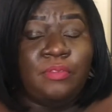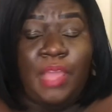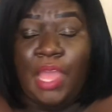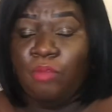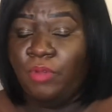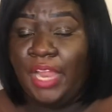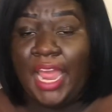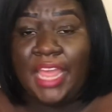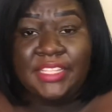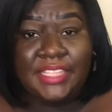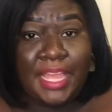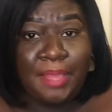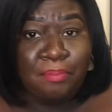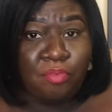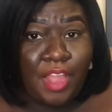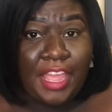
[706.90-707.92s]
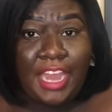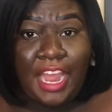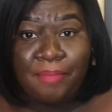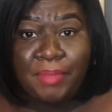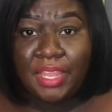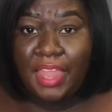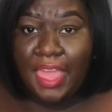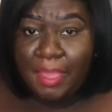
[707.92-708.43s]
when I say braid, I
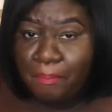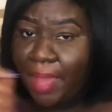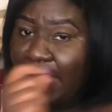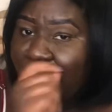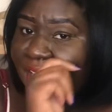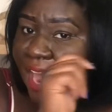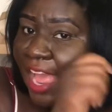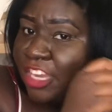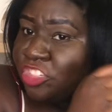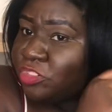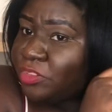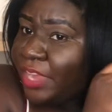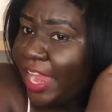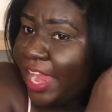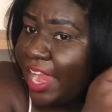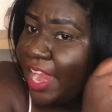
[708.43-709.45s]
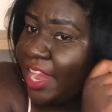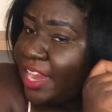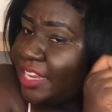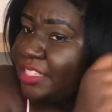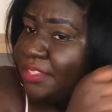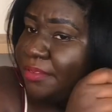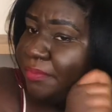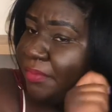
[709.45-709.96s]
mean like my natural hair
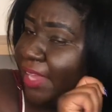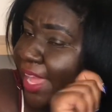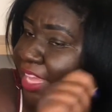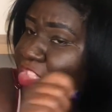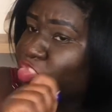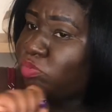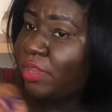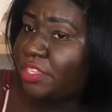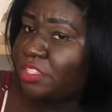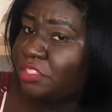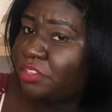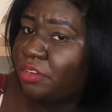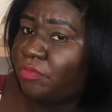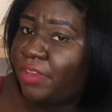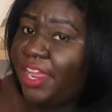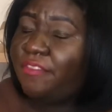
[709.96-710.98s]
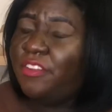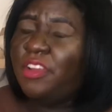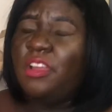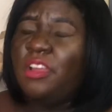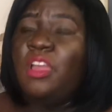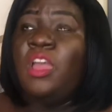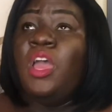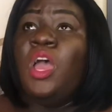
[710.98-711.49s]
and some like twist or
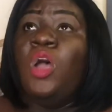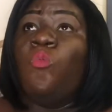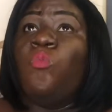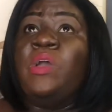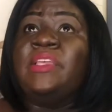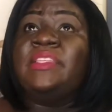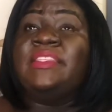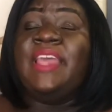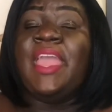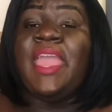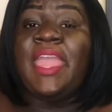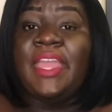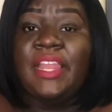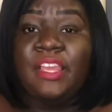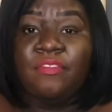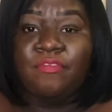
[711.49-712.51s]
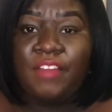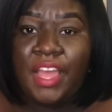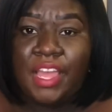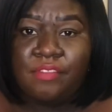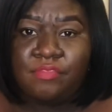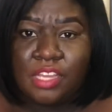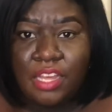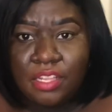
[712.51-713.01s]
whatever, was
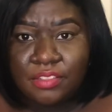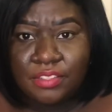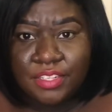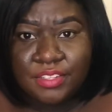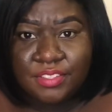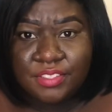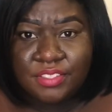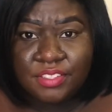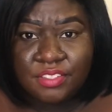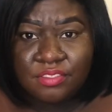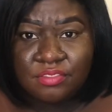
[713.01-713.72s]
$85.